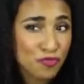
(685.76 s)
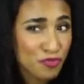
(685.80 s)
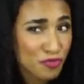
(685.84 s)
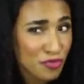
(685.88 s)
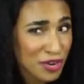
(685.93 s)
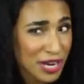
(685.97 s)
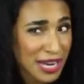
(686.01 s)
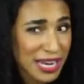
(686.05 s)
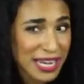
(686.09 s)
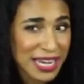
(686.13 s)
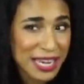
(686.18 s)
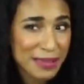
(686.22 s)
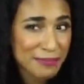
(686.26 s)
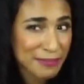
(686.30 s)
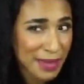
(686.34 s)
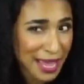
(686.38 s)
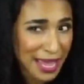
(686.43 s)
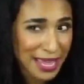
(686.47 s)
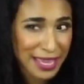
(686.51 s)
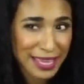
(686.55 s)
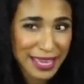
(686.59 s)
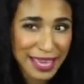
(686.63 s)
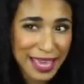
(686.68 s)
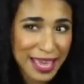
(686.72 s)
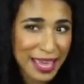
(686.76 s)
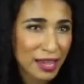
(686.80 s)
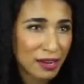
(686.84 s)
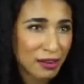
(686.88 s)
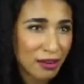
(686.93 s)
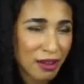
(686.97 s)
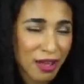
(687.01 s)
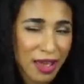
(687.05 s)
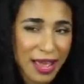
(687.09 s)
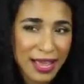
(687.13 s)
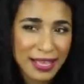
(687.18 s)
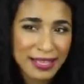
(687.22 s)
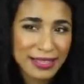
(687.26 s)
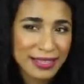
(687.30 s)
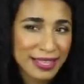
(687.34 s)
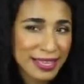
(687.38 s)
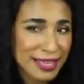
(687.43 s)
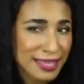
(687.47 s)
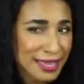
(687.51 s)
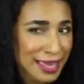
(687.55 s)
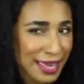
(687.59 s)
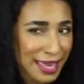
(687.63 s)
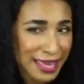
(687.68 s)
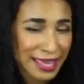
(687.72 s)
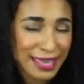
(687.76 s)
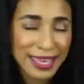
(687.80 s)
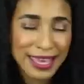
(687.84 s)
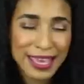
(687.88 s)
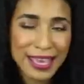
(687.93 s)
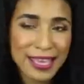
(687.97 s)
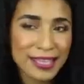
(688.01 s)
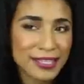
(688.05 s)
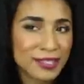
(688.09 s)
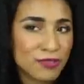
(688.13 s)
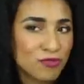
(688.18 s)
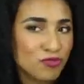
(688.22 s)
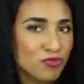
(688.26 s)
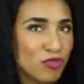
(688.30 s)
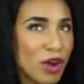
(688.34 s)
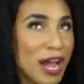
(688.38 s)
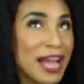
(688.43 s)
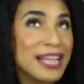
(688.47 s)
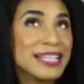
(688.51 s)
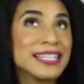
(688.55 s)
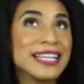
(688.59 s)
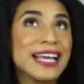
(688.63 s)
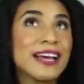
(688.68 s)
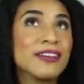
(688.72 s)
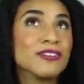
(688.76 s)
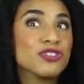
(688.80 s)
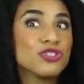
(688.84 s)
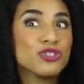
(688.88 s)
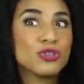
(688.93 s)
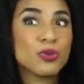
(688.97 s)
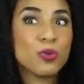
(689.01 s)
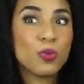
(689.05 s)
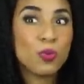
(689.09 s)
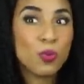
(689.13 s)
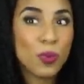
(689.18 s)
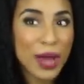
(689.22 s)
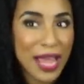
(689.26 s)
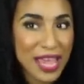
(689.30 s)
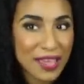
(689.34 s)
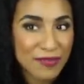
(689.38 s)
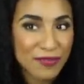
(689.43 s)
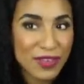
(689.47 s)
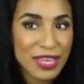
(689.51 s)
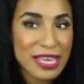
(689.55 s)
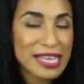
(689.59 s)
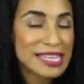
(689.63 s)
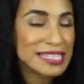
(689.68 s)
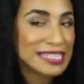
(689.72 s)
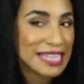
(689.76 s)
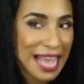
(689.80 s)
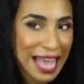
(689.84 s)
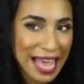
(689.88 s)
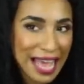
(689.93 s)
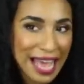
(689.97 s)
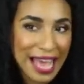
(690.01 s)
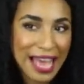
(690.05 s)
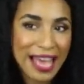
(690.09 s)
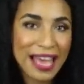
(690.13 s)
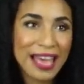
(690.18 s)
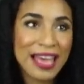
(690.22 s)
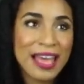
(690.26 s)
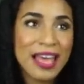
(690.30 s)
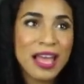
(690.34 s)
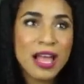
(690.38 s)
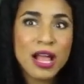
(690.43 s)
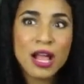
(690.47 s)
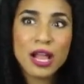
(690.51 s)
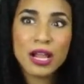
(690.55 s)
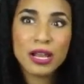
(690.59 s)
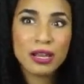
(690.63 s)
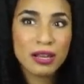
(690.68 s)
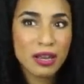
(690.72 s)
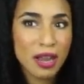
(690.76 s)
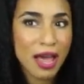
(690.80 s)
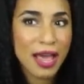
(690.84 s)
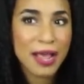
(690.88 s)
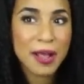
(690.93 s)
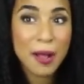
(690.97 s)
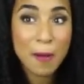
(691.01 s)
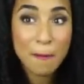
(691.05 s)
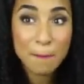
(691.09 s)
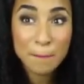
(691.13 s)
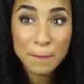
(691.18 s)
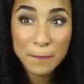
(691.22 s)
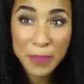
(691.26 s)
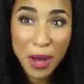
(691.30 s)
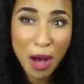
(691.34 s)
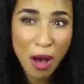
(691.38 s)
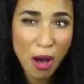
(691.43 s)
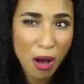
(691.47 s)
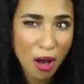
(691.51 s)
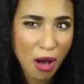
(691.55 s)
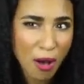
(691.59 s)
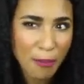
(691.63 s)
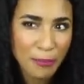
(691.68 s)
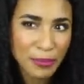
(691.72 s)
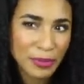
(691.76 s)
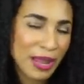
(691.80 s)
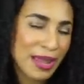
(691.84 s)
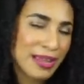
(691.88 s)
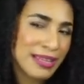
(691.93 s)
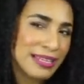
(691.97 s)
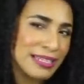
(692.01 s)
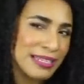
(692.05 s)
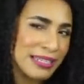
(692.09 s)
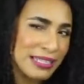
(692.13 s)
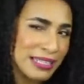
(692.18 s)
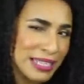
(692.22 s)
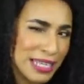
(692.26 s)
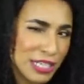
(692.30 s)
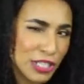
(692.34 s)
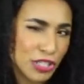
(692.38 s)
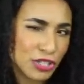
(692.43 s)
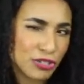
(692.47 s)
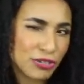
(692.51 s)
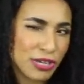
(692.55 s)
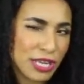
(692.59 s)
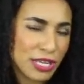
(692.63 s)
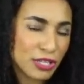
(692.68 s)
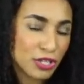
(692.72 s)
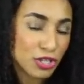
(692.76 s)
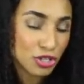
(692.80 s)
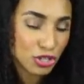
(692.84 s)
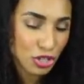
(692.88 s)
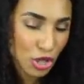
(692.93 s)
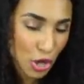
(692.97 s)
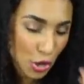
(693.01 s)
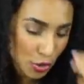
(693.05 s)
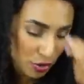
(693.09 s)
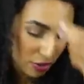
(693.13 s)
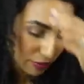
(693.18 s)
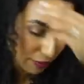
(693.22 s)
really making like the kinkiest right down to the waviest hair like pop, like literally so